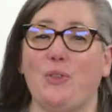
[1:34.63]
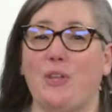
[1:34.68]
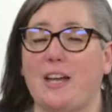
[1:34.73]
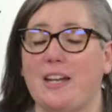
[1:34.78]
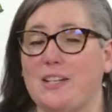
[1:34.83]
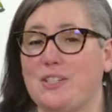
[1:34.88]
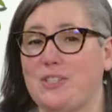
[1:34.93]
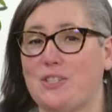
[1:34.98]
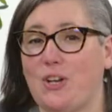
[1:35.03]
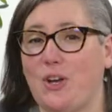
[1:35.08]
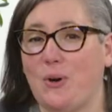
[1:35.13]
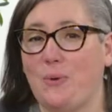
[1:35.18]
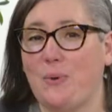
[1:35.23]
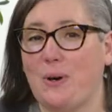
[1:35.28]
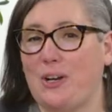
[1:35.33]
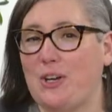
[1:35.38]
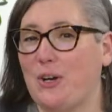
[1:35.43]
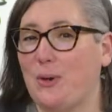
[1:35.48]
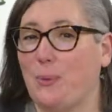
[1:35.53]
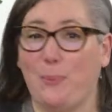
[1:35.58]
let us know
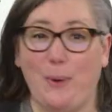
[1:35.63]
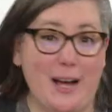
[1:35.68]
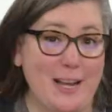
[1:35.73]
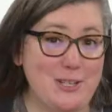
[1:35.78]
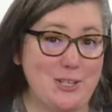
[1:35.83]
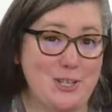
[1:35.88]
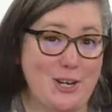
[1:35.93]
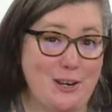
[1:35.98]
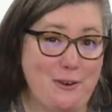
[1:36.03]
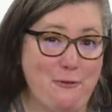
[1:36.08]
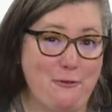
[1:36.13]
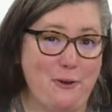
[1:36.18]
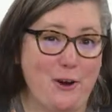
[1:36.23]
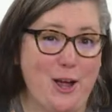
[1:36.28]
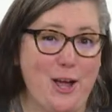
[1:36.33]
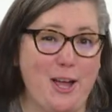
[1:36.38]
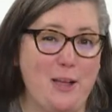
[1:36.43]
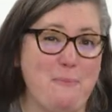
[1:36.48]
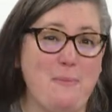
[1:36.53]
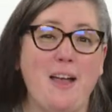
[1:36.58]
where you're watching
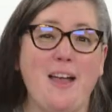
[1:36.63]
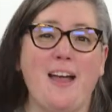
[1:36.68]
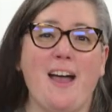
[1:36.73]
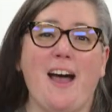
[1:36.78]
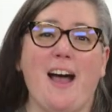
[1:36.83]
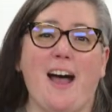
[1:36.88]
from.